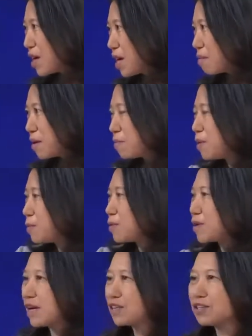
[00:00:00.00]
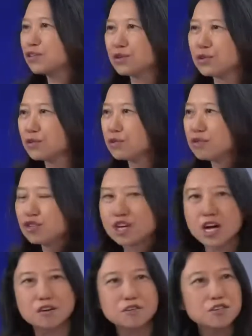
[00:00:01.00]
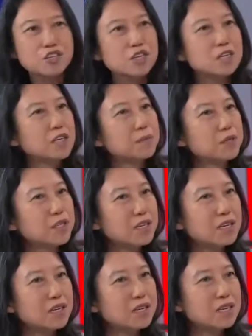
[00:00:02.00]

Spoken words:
among people like you who cherish liberty.